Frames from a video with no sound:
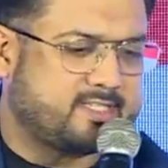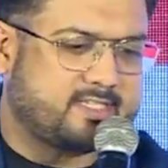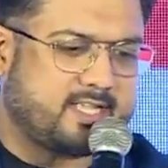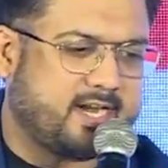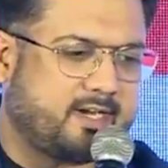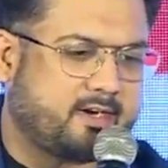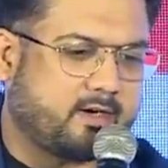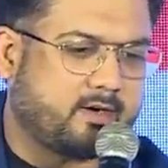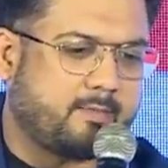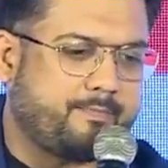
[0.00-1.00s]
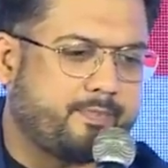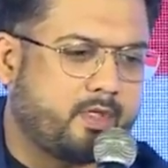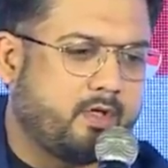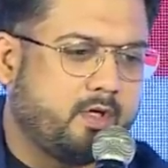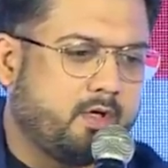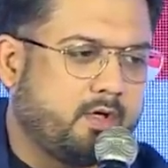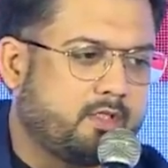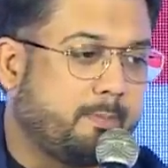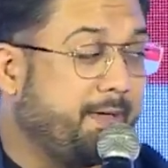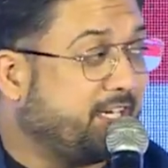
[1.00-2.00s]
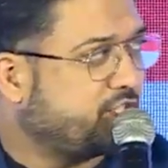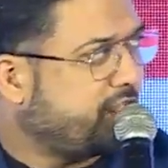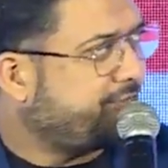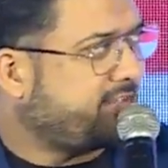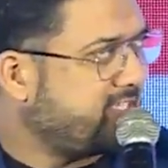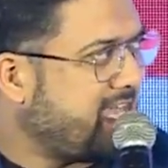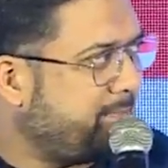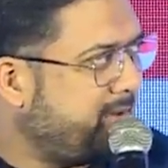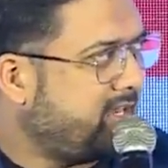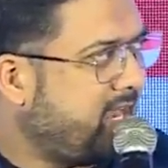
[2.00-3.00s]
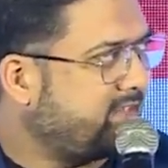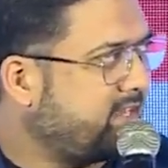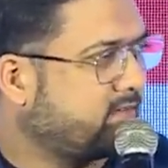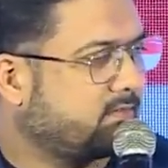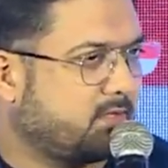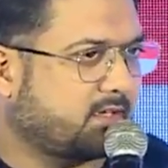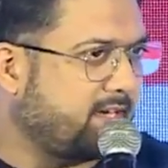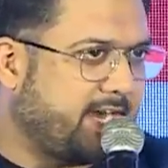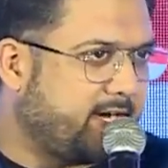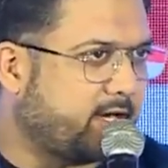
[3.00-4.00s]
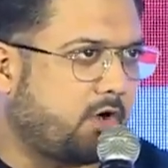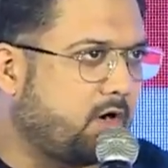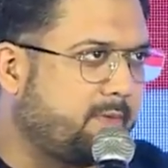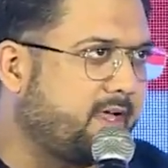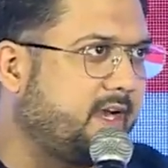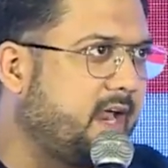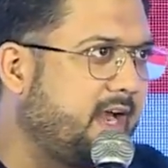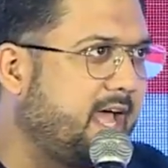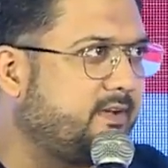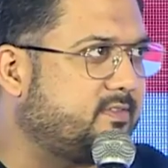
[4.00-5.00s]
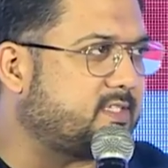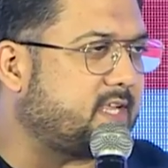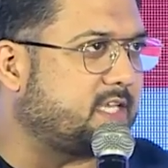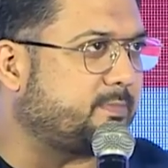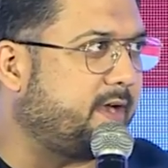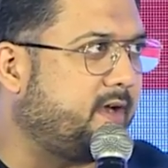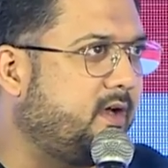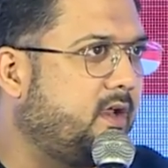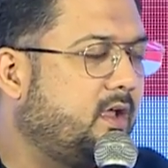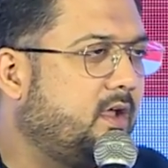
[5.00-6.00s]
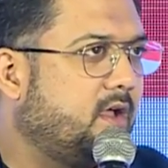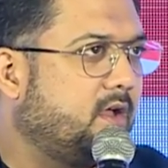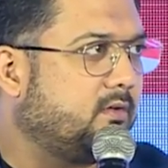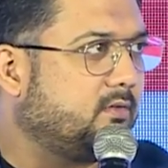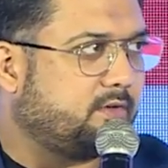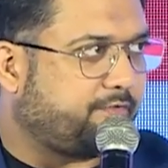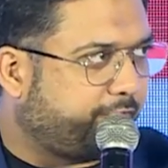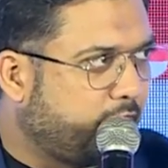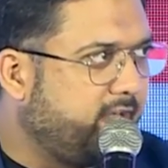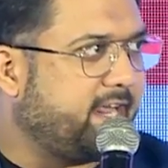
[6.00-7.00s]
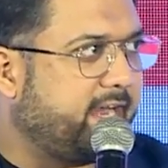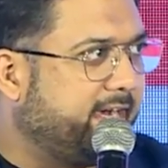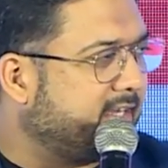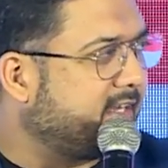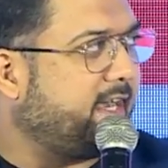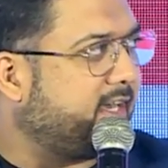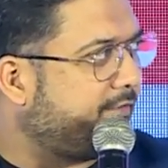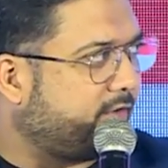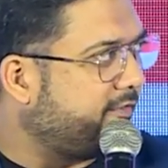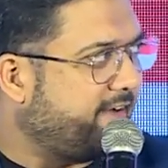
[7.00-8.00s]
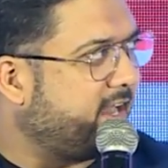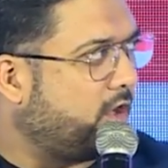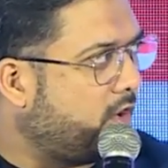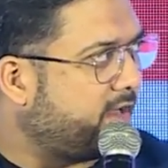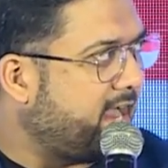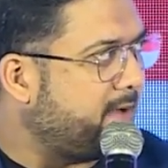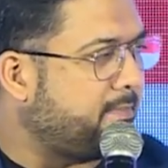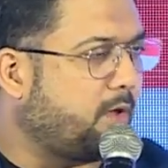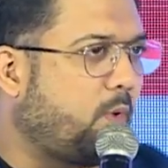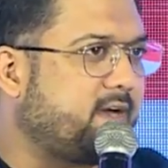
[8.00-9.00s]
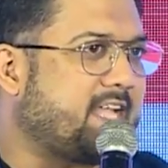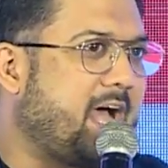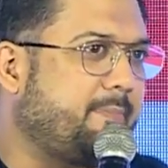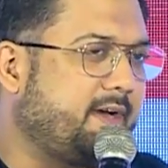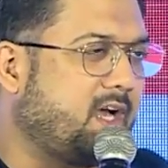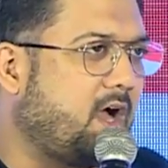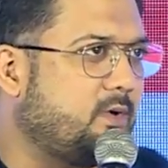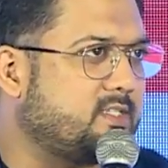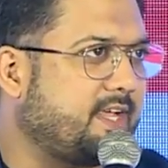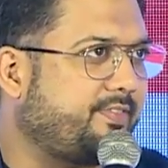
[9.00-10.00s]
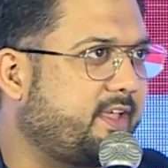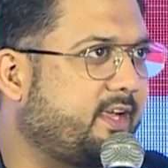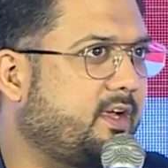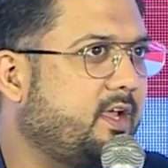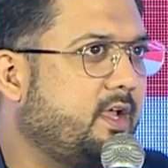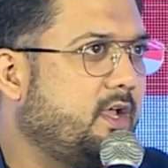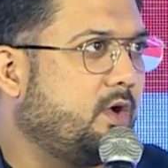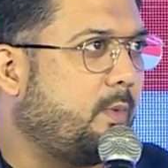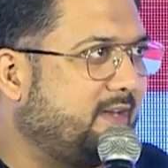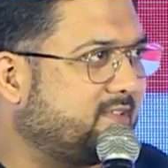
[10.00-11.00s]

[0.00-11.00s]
is that the big shift that's happening, I think the creator economy in our lives has been fully integrated for a very long time. But what's happening now is, I think, whilst